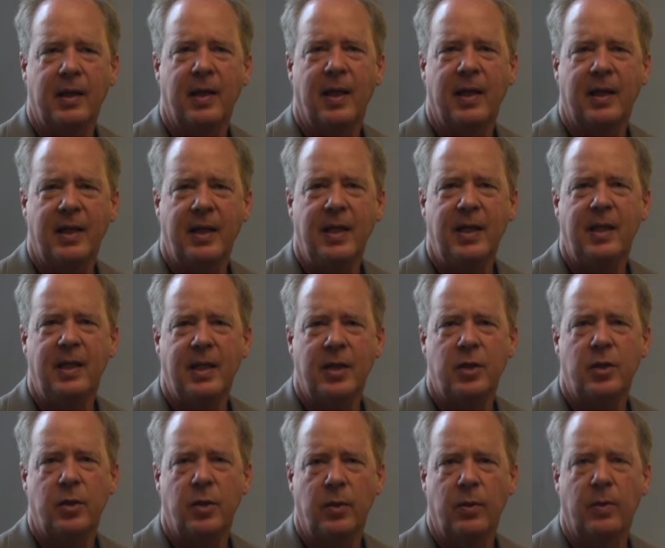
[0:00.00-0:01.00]
key
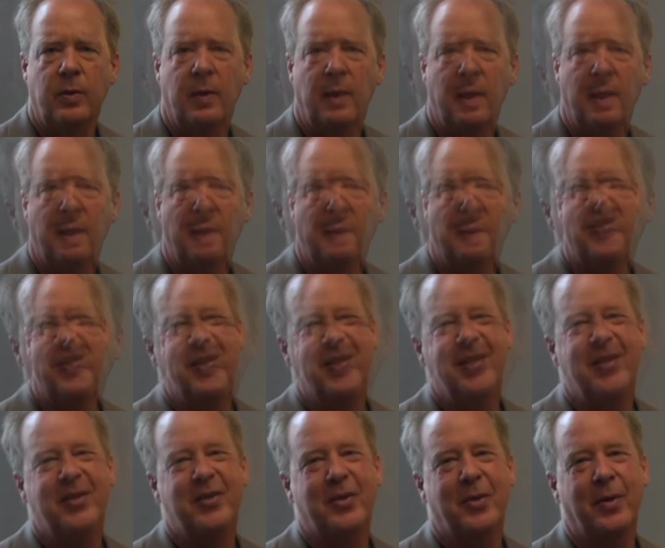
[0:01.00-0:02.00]
issue. And
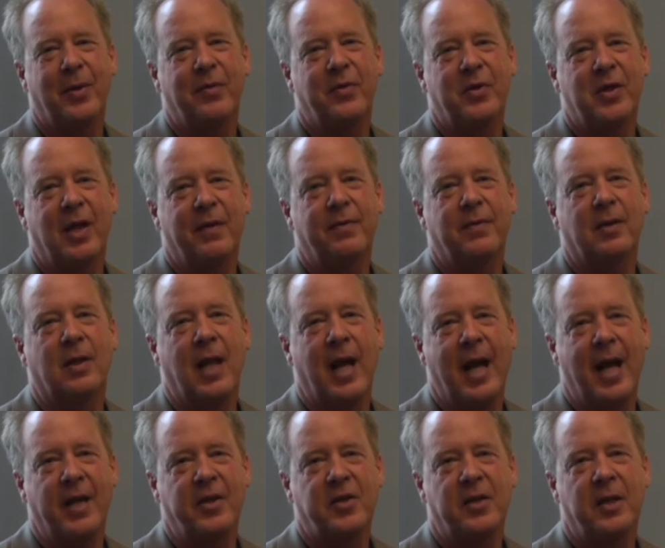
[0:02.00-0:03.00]
this sort of stuff
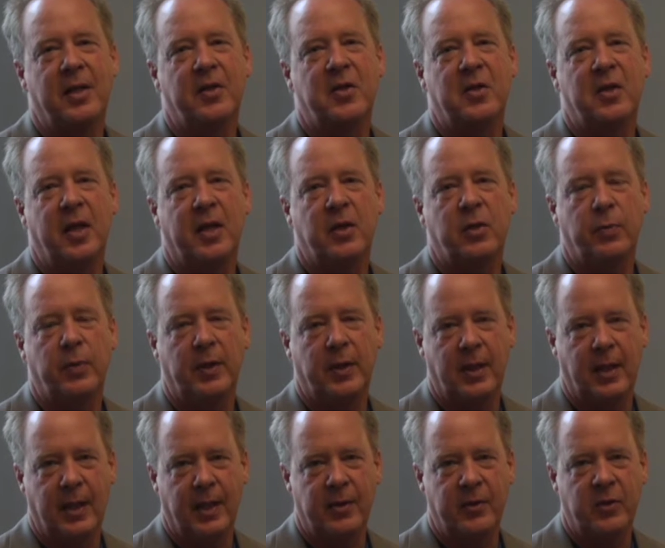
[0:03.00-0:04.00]
lasts and it sticks with
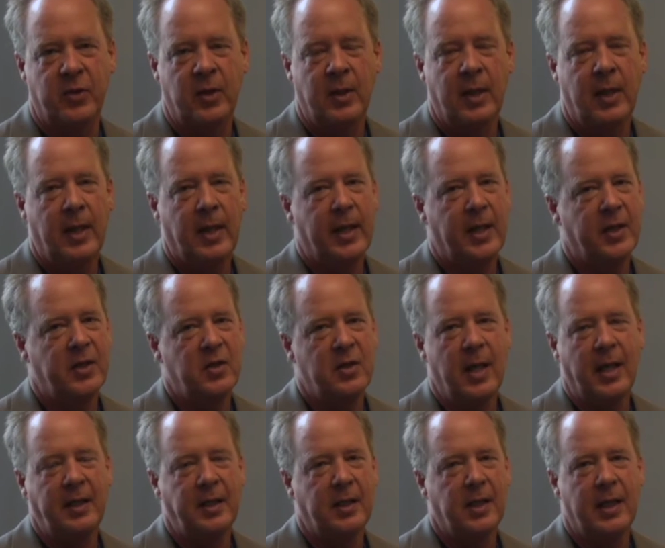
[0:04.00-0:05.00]
kids. And it's
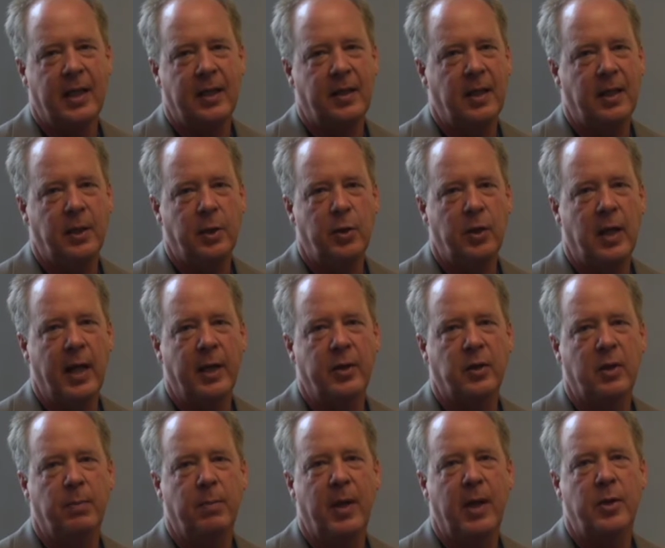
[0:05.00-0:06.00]
not the kind of thing you can
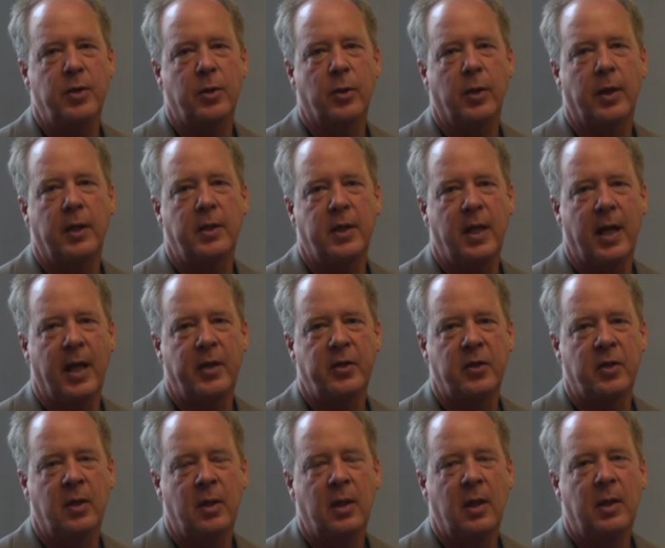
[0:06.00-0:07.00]
actually measure on a
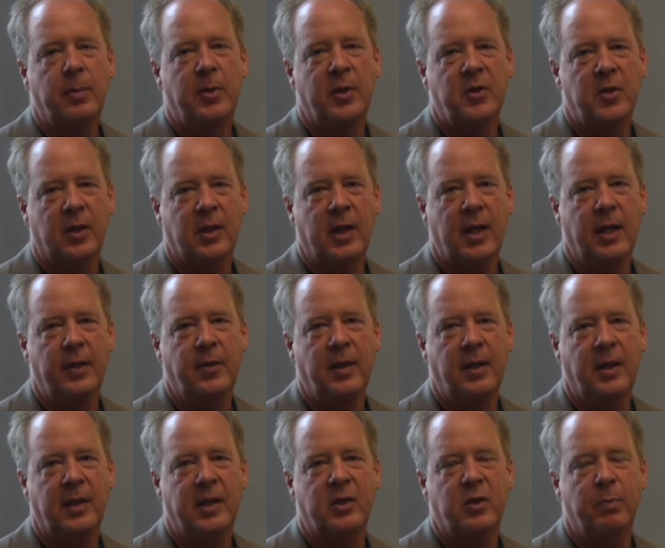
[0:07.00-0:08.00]
test, but it's the kind of thing
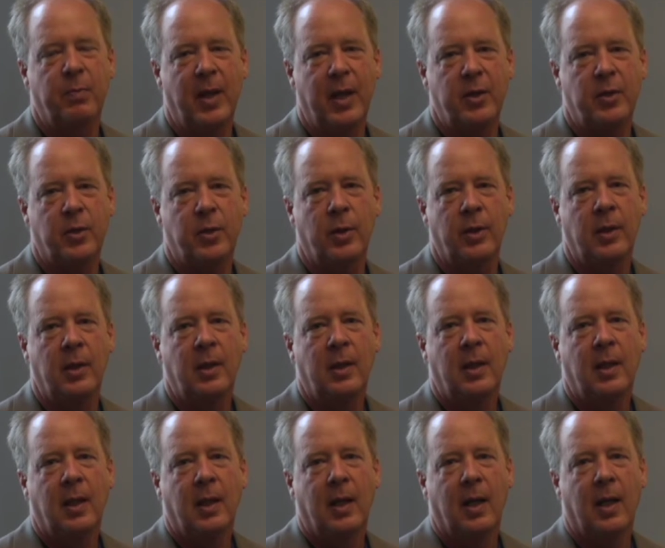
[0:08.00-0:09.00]
that gets measured
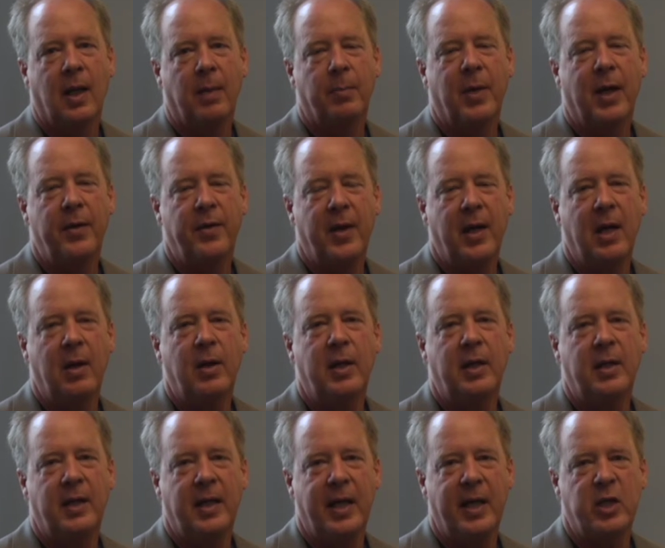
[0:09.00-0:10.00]
by their
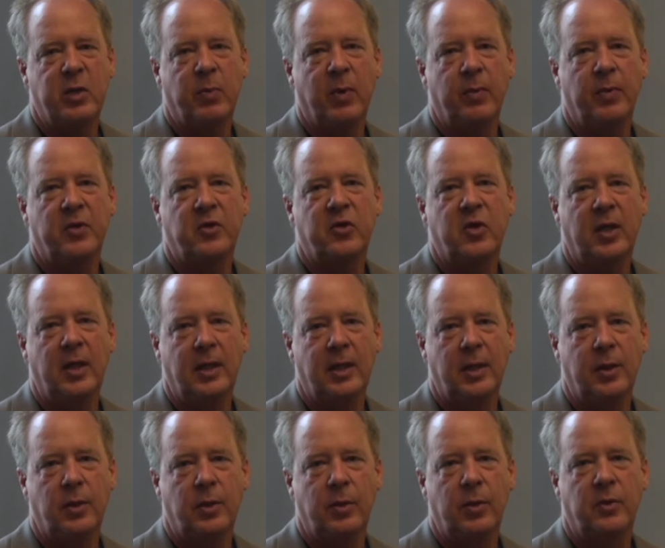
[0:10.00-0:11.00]
engagement with city
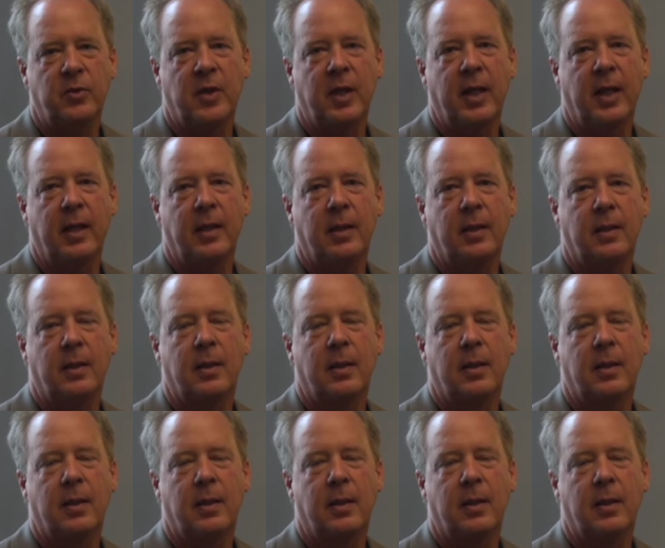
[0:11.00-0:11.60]
issues and